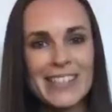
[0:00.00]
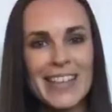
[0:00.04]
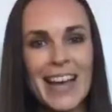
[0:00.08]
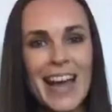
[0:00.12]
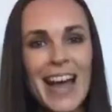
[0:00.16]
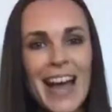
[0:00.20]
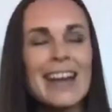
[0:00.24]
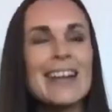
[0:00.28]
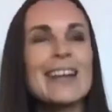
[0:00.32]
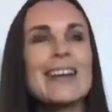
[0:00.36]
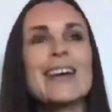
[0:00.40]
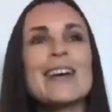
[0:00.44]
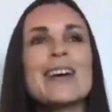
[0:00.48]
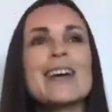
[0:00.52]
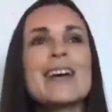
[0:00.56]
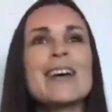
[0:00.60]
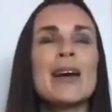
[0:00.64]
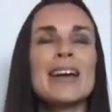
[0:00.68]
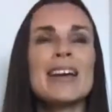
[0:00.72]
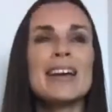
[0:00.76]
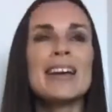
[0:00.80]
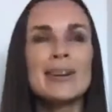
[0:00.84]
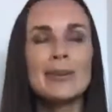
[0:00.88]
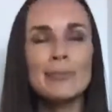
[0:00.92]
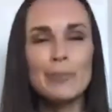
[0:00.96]
that
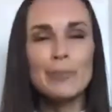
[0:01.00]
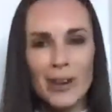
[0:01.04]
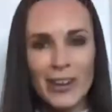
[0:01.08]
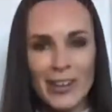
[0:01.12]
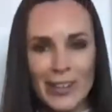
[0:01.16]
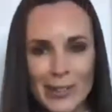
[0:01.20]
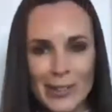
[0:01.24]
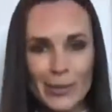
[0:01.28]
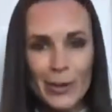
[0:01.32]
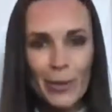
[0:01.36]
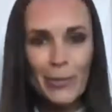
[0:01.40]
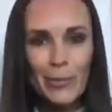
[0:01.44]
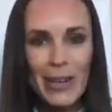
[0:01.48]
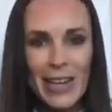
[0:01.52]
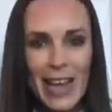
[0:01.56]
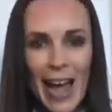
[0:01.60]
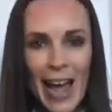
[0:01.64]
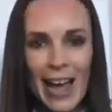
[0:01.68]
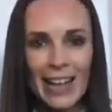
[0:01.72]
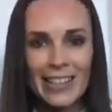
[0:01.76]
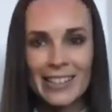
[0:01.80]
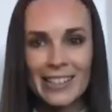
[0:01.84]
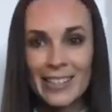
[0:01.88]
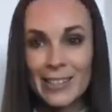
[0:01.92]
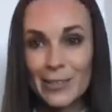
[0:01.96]
in wearing so many
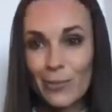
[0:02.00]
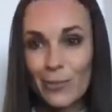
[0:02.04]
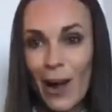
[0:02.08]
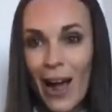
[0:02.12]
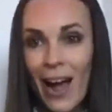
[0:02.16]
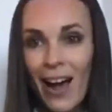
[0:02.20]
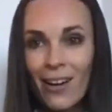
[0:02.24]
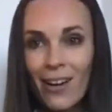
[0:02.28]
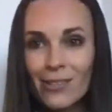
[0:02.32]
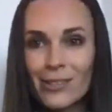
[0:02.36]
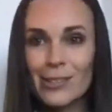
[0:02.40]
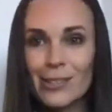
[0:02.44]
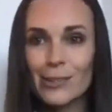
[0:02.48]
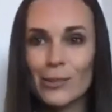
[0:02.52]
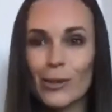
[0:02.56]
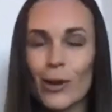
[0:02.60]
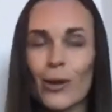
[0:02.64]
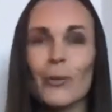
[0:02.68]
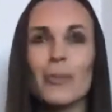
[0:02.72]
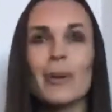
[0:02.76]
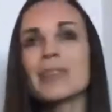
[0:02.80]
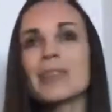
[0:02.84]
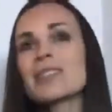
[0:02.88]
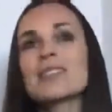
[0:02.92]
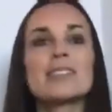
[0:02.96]
hats as well, so
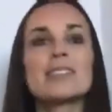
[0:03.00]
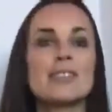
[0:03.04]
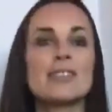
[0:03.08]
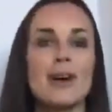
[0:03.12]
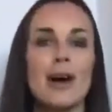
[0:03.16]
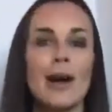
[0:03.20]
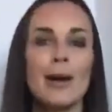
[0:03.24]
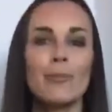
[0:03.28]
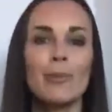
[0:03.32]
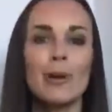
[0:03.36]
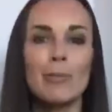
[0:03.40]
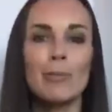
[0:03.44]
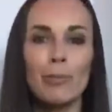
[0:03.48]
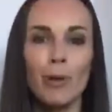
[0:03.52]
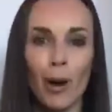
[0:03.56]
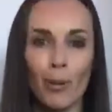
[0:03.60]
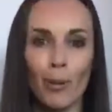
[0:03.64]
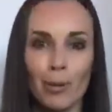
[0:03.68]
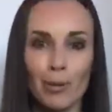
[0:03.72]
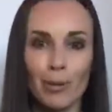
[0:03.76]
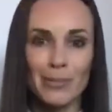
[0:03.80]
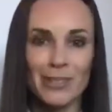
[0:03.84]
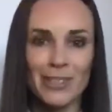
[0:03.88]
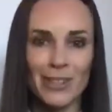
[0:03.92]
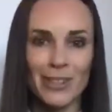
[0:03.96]
much of the time we're
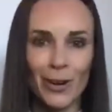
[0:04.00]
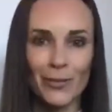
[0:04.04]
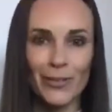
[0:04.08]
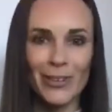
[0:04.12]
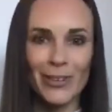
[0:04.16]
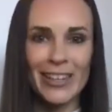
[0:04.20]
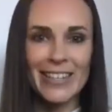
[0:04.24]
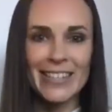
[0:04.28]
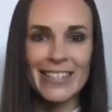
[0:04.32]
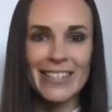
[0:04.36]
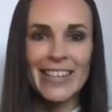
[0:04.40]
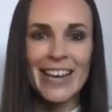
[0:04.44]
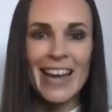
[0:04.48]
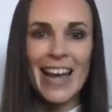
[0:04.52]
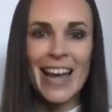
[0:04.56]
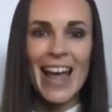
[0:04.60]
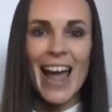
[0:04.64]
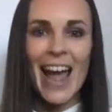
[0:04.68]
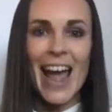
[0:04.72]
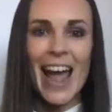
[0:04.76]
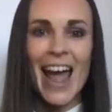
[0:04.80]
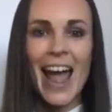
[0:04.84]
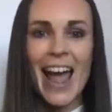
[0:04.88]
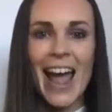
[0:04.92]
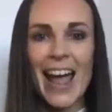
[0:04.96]
problem solvers.
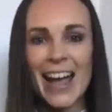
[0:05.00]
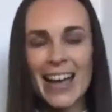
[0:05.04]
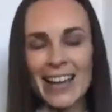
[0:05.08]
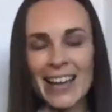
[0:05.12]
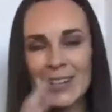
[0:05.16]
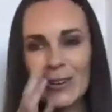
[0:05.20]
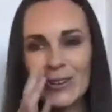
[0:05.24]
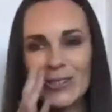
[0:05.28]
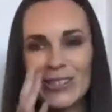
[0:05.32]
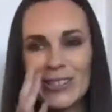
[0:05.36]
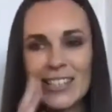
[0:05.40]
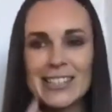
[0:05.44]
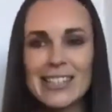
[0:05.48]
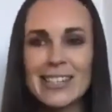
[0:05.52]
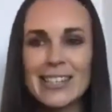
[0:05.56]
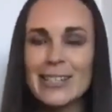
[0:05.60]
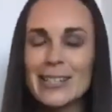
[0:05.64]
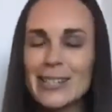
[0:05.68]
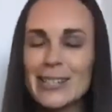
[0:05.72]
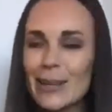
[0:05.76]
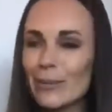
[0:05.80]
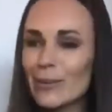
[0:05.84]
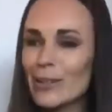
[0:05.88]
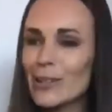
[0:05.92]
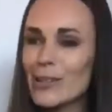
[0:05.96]
And I was listening to
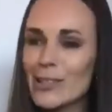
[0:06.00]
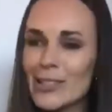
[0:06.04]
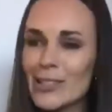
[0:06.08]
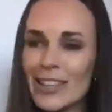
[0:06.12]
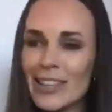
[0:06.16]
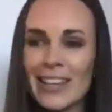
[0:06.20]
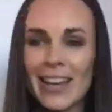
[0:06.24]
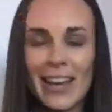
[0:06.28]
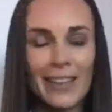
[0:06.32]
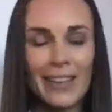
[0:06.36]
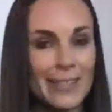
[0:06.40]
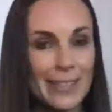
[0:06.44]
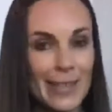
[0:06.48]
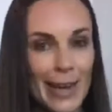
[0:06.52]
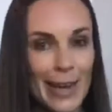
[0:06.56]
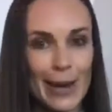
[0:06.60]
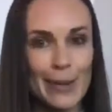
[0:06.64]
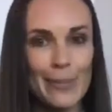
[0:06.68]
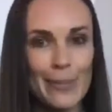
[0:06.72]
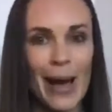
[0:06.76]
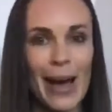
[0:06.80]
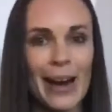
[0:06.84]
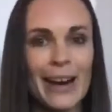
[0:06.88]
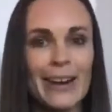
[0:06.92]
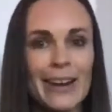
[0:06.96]
something you said the other day
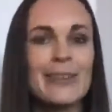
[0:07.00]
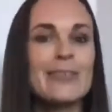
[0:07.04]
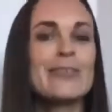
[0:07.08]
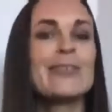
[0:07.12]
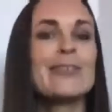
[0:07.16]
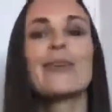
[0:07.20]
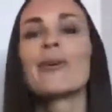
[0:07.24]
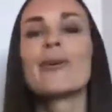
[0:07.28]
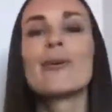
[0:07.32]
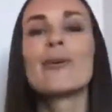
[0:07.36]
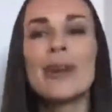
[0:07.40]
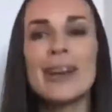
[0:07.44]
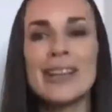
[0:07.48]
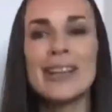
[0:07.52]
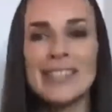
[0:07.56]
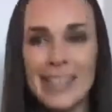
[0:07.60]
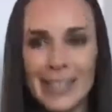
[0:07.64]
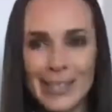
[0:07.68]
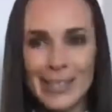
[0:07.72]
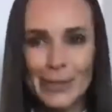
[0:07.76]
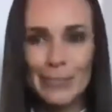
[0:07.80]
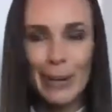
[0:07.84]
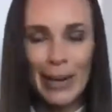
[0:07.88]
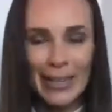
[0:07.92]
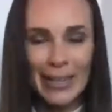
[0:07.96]
about you always
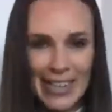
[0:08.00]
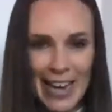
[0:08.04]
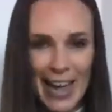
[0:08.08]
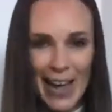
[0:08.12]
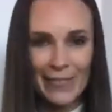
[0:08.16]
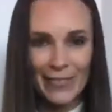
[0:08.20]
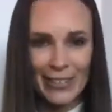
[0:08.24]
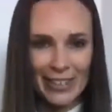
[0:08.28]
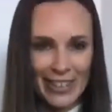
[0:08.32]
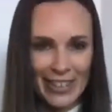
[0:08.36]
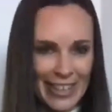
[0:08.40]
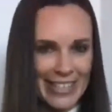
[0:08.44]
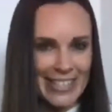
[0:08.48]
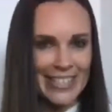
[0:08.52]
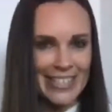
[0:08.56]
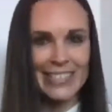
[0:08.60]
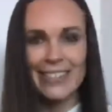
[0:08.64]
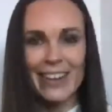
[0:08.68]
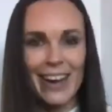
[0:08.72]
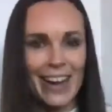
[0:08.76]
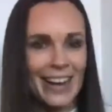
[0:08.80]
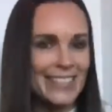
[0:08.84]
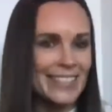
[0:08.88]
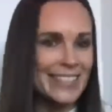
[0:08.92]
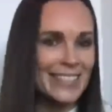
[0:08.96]
expect to have at least
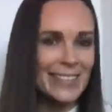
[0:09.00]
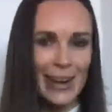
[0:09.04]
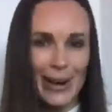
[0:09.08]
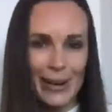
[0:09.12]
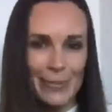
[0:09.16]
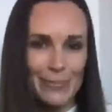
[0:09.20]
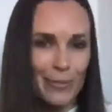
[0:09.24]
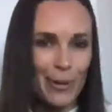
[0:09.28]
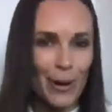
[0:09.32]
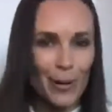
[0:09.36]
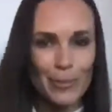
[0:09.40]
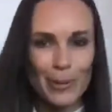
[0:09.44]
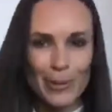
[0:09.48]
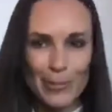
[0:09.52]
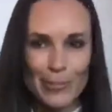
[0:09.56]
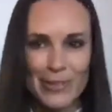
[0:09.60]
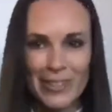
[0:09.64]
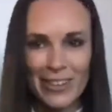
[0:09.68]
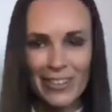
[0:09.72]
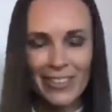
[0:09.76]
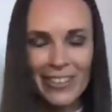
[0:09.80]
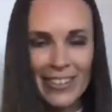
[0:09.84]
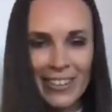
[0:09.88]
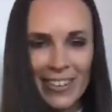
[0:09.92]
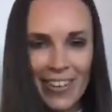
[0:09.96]
99 problems
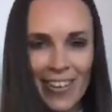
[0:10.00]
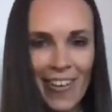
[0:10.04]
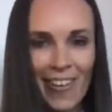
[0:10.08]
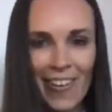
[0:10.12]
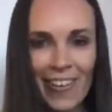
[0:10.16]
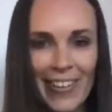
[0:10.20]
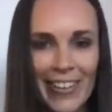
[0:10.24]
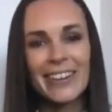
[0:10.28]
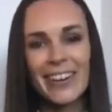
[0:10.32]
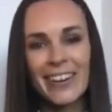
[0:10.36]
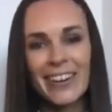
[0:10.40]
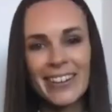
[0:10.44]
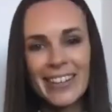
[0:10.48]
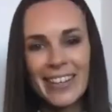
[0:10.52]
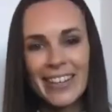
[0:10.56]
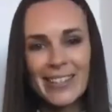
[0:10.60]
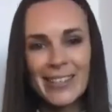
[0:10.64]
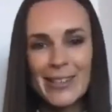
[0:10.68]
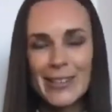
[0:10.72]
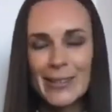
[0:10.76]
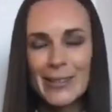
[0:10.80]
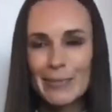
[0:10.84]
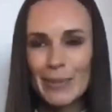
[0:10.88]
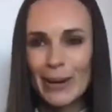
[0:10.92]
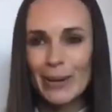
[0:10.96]
on the go. Can you
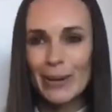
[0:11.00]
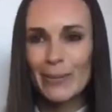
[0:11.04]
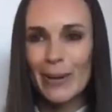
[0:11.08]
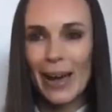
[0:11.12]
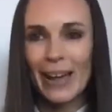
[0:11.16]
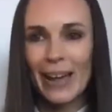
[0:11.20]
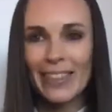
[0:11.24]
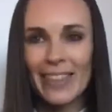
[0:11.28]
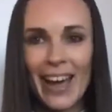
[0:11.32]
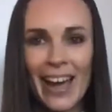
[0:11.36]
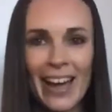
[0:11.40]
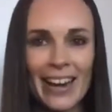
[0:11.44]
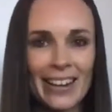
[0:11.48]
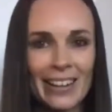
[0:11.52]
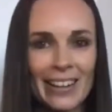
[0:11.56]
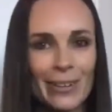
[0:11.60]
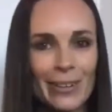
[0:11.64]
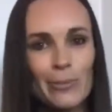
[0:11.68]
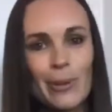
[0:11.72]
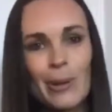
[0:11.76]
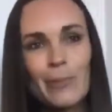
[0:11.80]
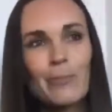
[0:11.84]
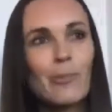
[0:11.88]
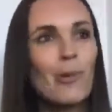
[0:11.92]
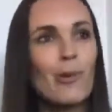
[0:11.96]
speak about that a little
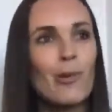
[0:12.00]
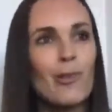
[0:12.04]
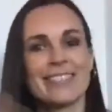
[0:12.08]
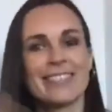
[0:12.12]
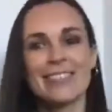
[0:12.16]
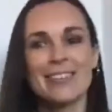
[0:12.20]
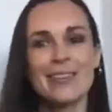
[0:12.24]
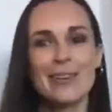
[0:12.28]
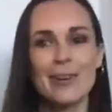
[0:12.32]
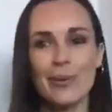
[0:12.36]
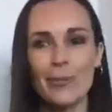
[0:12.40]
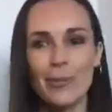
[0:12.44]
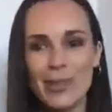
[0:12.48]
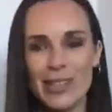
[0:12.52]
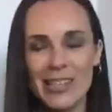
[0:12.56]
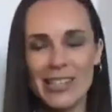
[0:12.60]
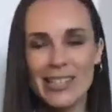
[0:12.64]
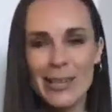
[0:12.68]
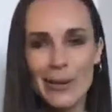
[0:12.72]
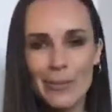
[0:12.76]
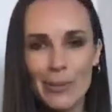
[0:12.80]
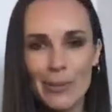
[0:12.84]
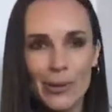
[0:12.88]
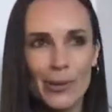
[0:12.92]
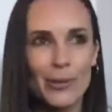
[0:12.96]
bit more? You know, what your
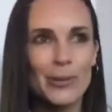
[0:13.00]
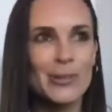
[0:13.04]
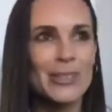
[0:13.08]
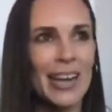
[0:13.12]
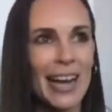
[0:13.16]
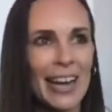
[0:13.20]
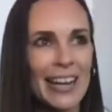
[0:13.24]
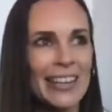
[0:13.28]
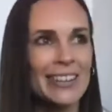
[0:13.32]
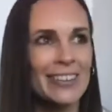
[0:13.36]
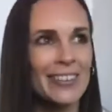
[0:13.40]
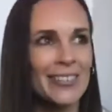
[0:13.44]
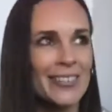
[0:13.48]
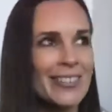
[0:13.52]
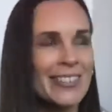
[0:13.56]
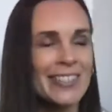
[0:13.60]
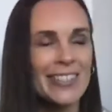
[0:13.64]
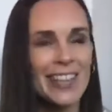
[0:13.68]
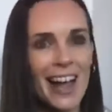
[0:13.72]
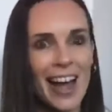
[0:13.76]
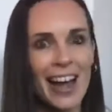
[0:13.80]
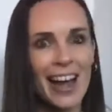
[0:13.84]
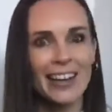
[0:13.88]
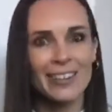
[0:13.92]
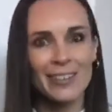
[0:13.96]
typical day looks like
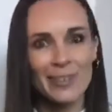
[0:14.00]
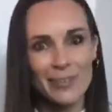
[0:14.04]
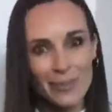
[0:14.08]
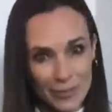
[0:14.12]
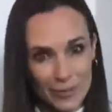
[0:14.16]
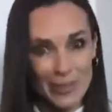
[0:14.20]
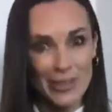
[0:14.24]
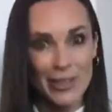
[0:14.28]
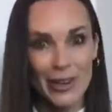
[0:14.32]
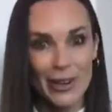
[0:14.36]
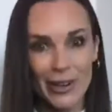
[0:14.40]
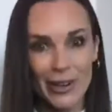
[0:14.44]
for you?